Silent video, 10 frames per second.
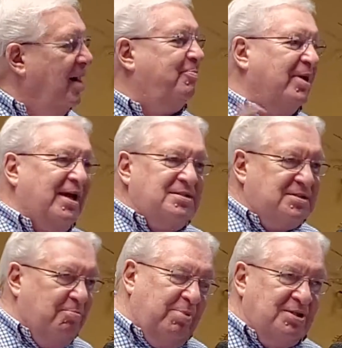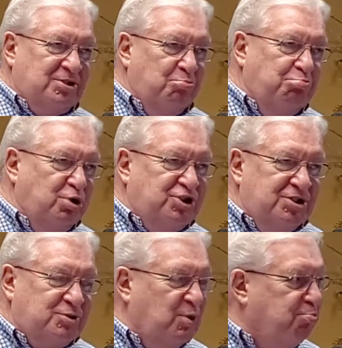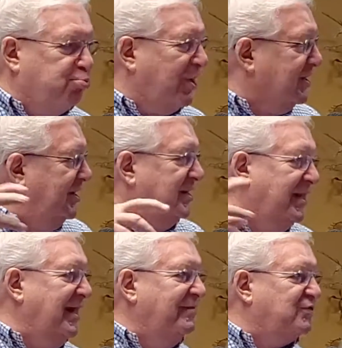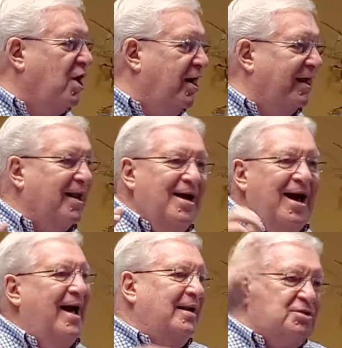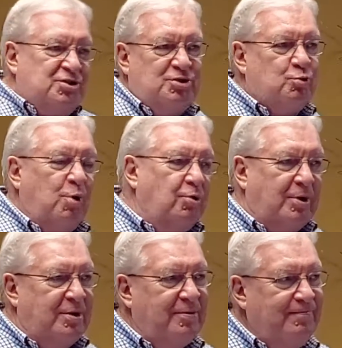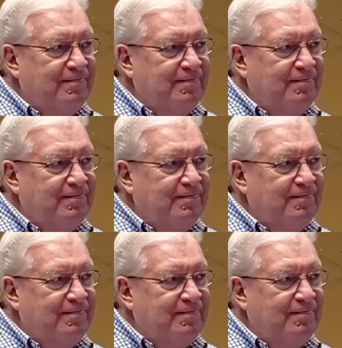up against a bunch of bushes with prickly leaves on it. And it's just ruined.